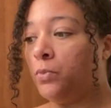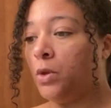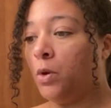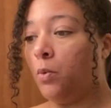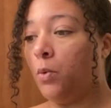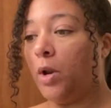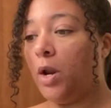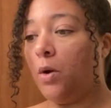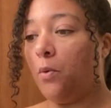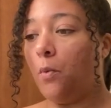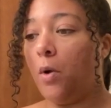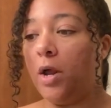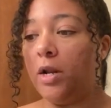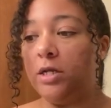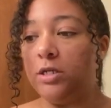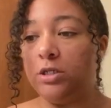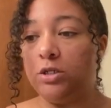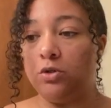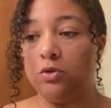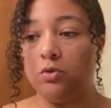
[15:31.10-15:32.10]
what I
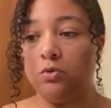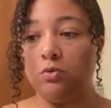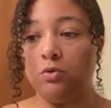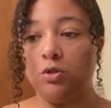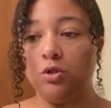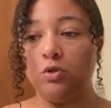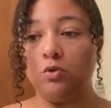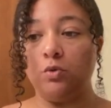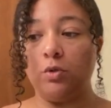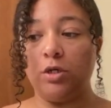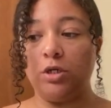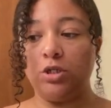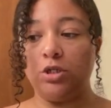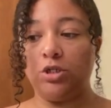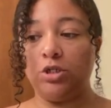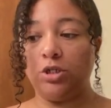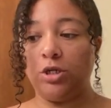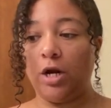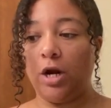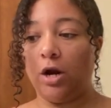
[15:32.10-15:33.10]
wanted to do is
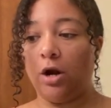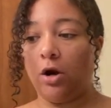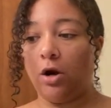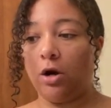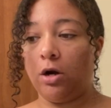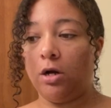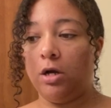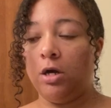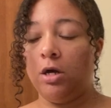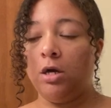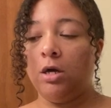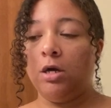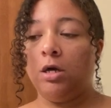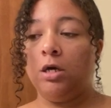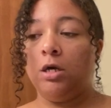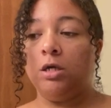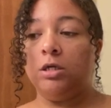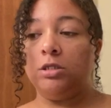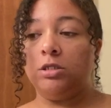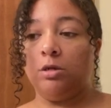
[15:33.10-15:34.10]
share
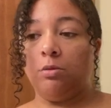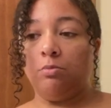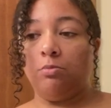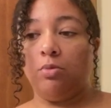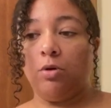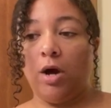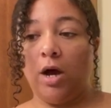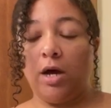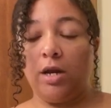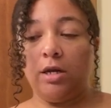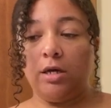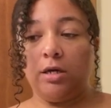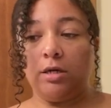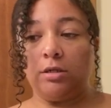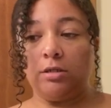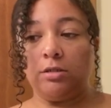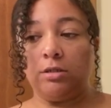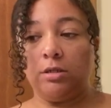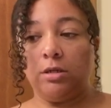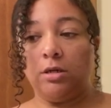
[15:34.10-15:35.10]
some
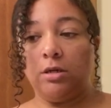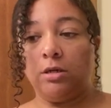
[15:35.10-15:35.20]
products